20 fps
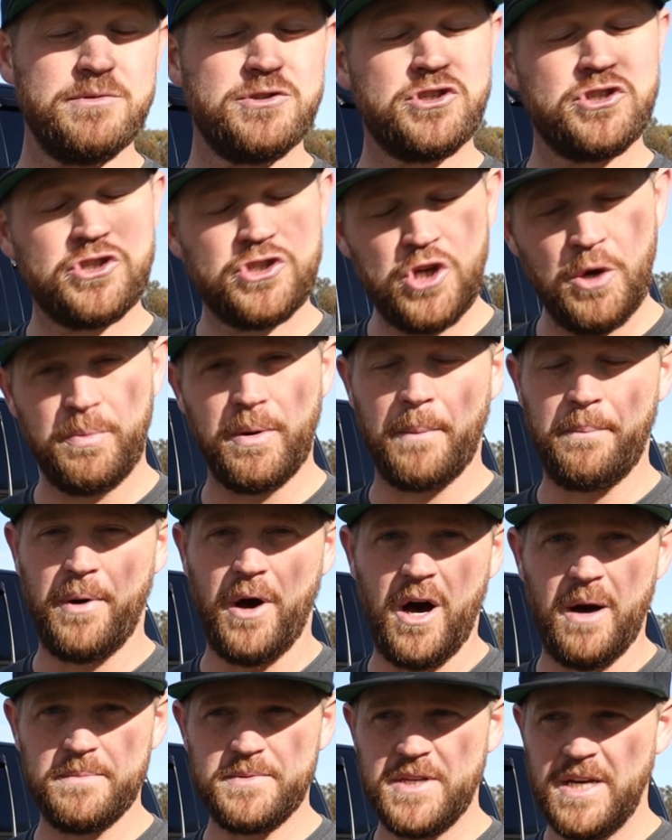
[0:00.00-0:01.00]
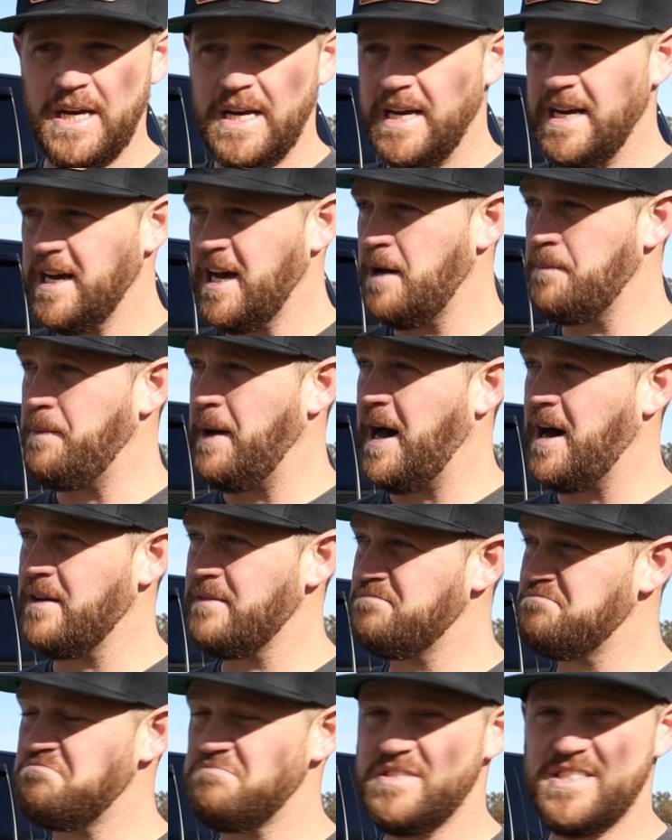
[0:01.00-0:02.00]
super pumped
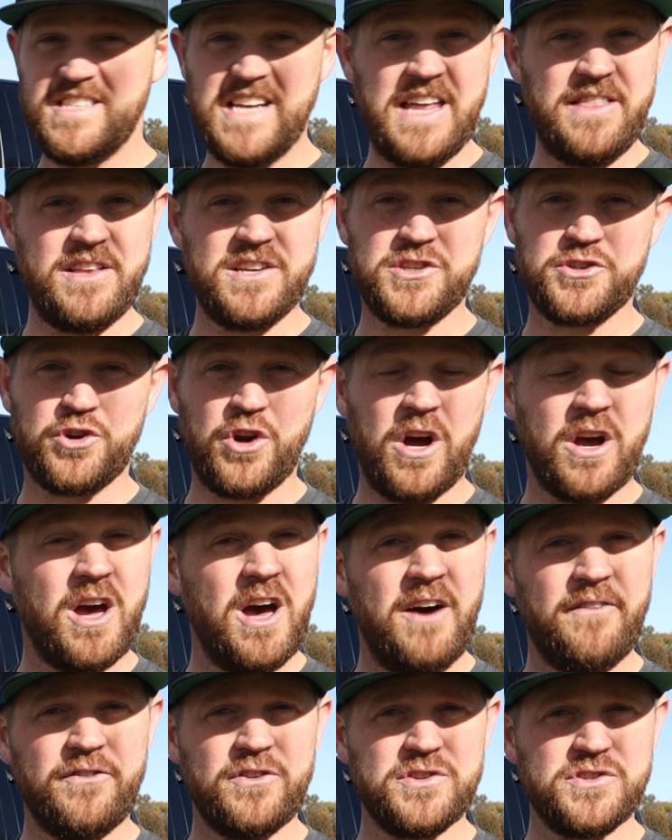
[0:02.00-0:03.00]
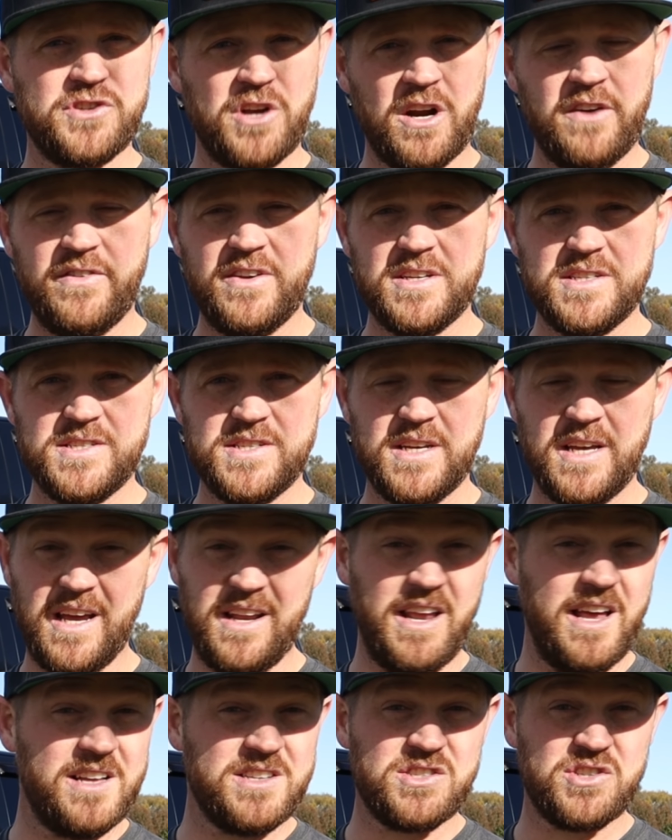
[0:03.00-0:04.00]
about setting this truck up for service
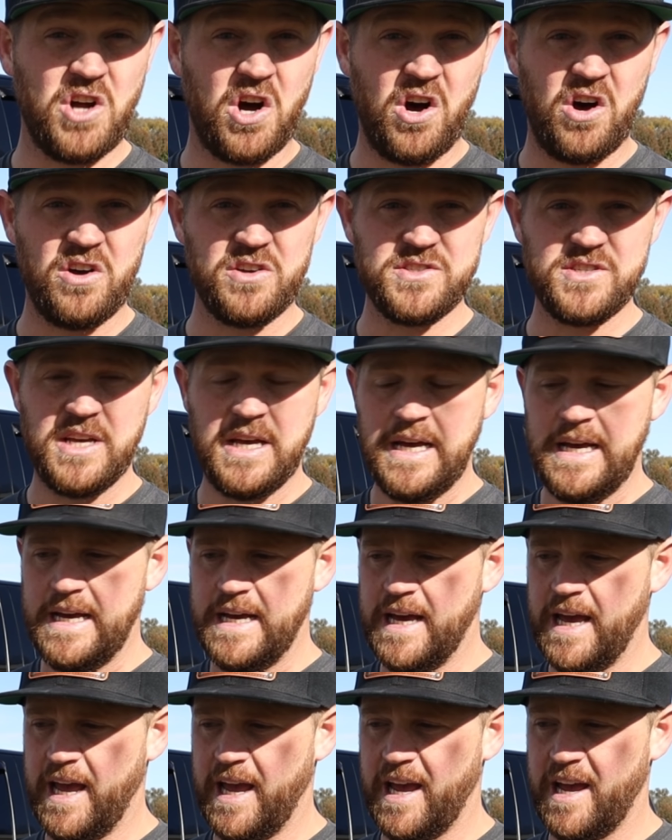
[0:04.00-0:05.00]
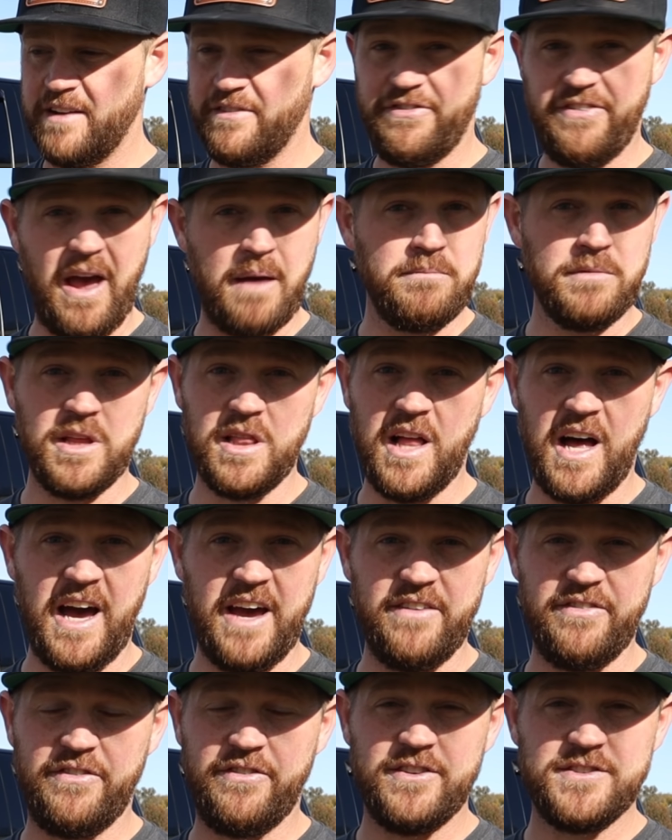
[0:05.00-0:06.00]
and installs and family
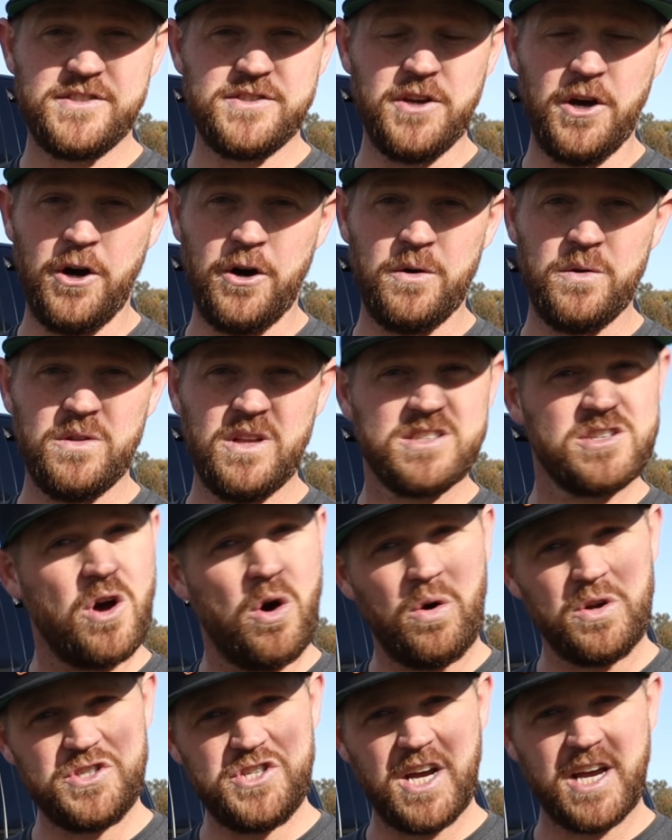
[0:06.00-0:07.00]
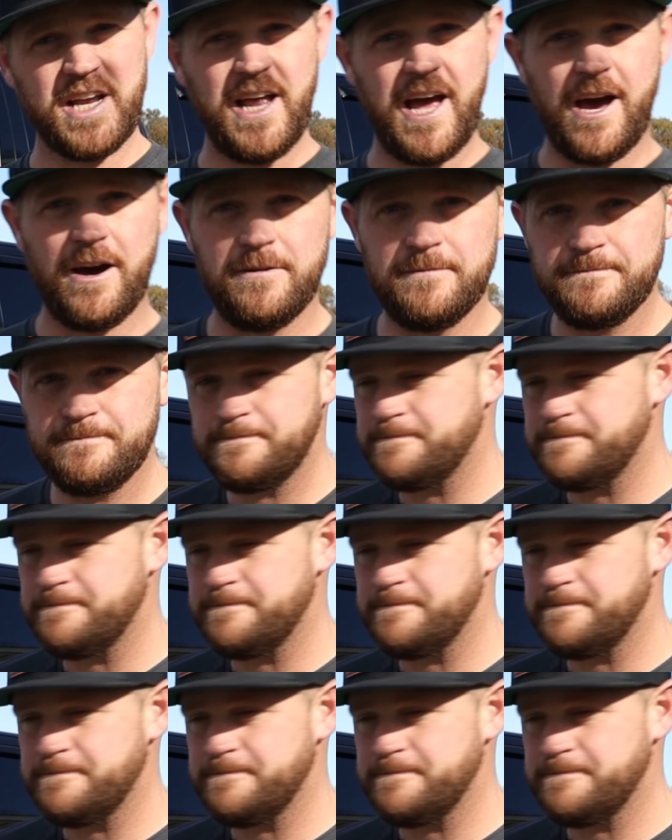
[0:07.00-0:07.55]
life. So let's go and check it out.